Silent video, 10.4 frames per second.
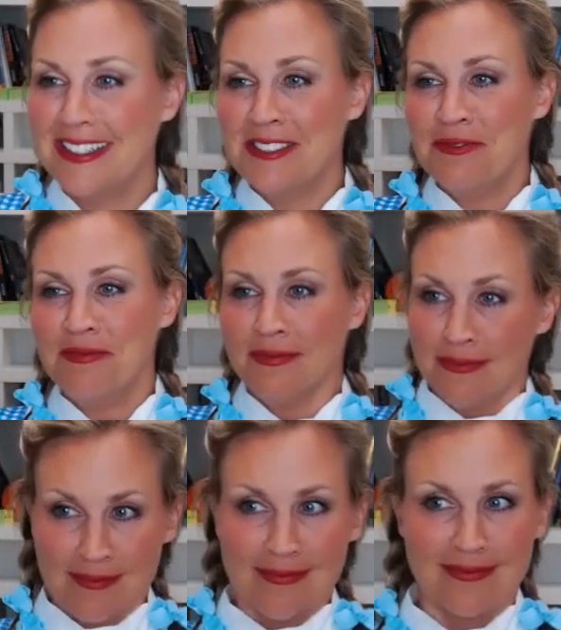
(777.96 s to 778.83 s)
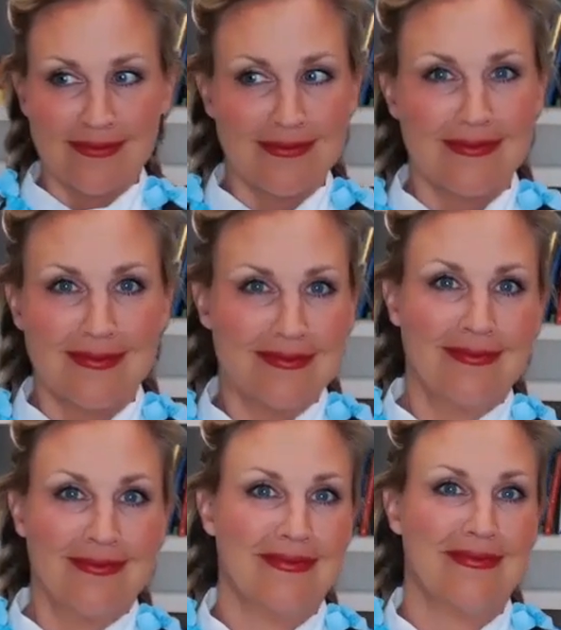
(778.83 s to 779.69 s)
that's
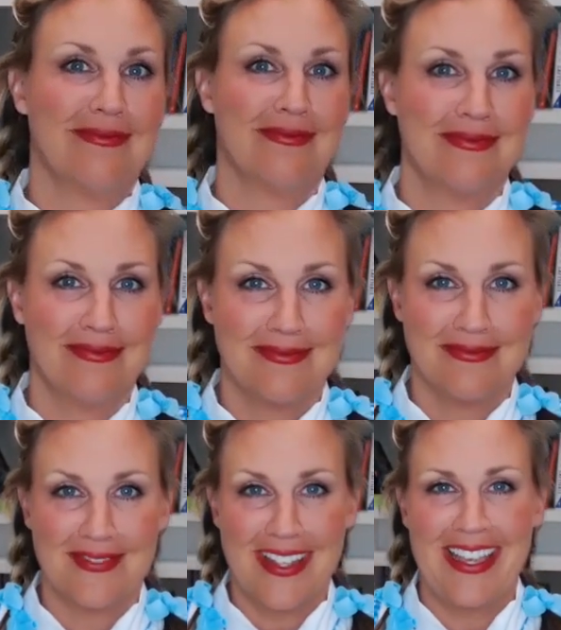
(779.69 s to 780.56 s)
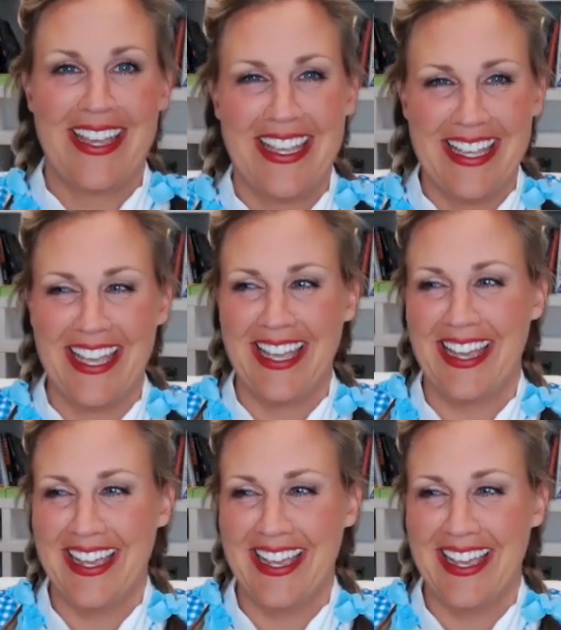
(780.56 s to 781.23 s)
my calling all right